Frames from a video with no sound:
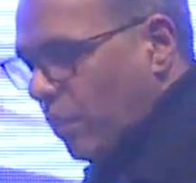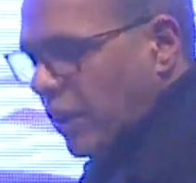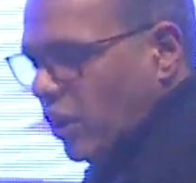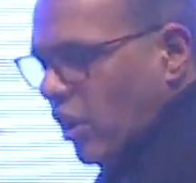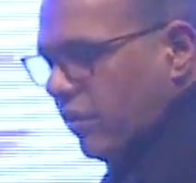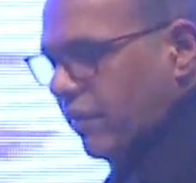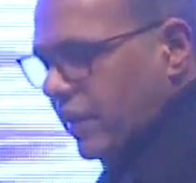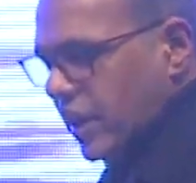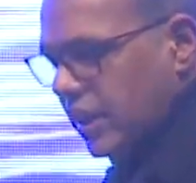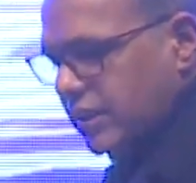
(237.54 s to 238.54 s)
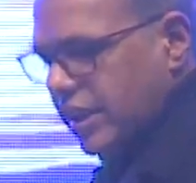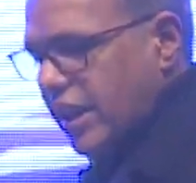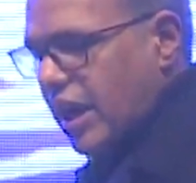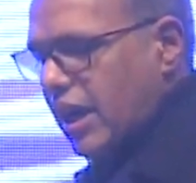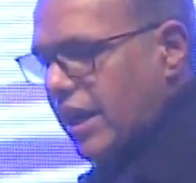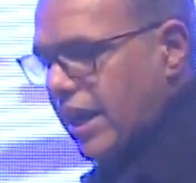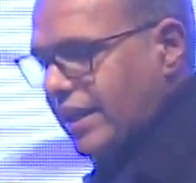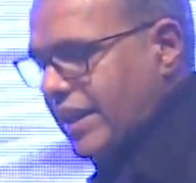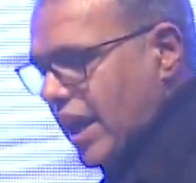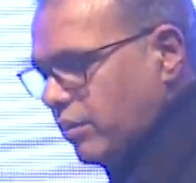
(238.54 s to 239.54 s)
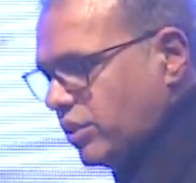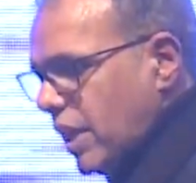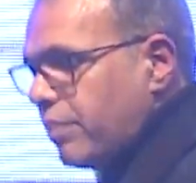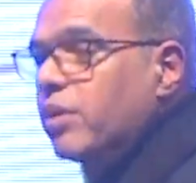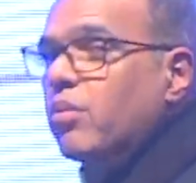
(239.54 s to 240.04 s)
it off, there are at times separate